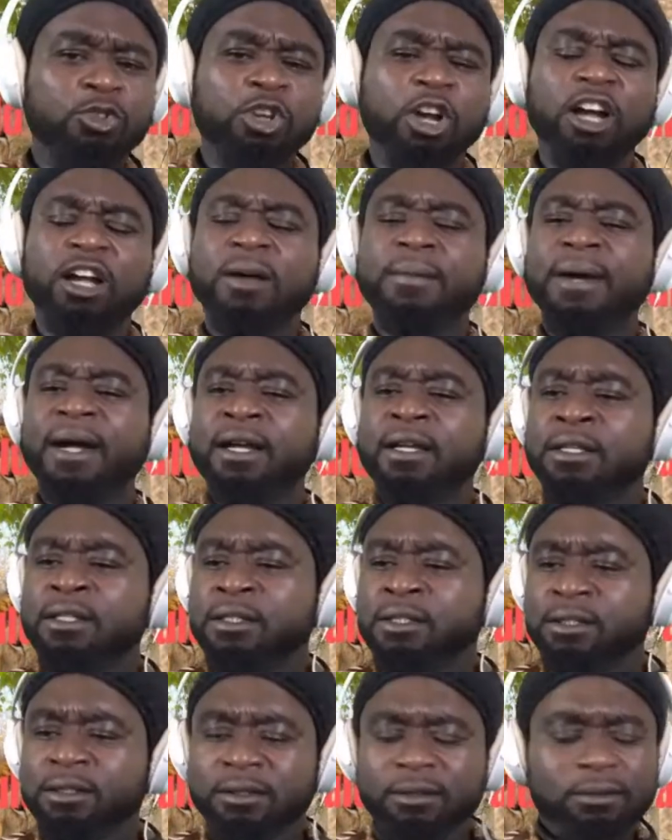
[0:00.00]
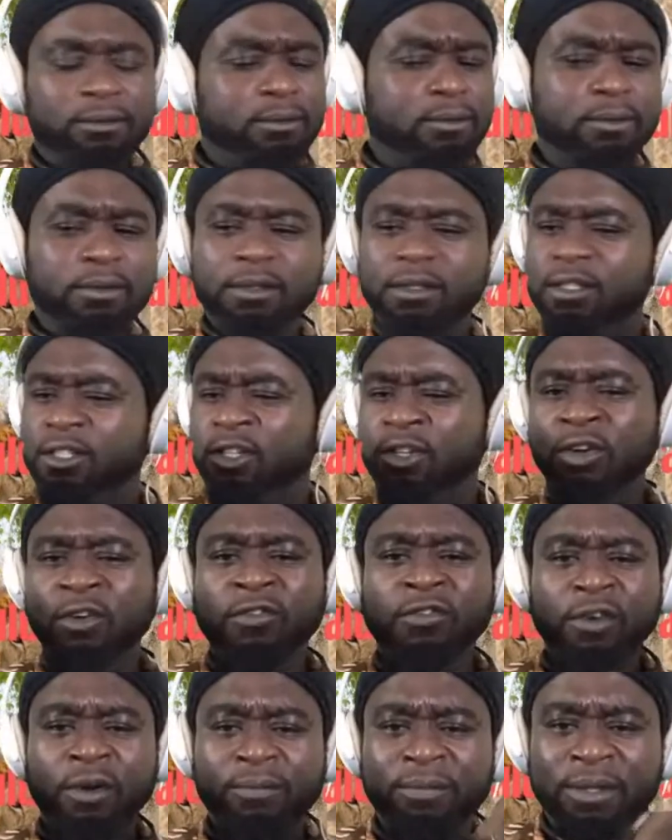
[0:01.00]
Talk about,
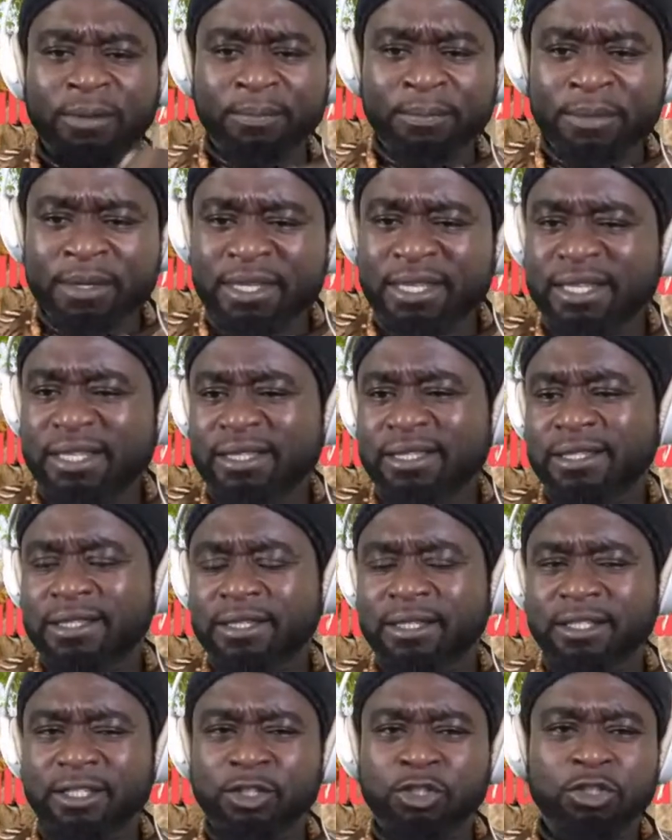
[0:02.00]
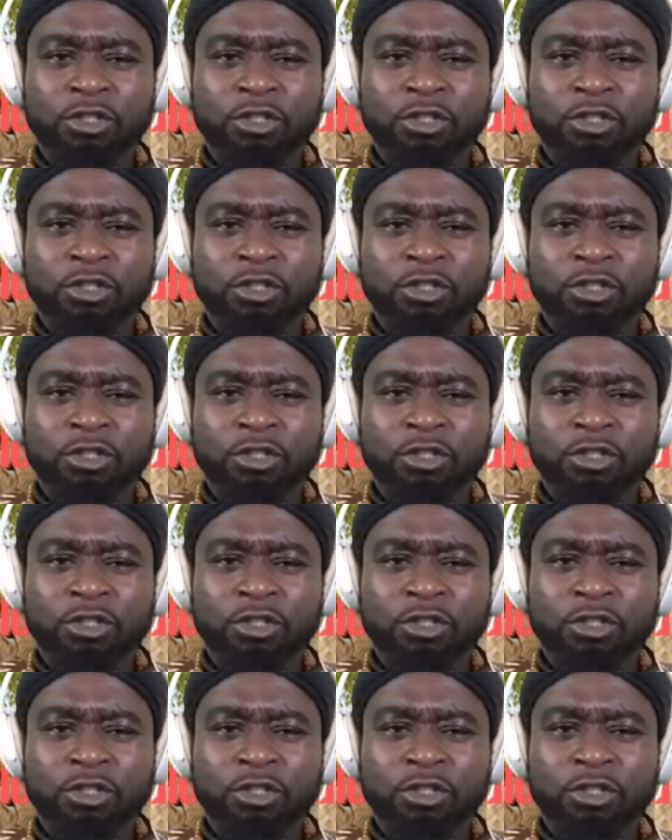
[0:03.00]
from the meats,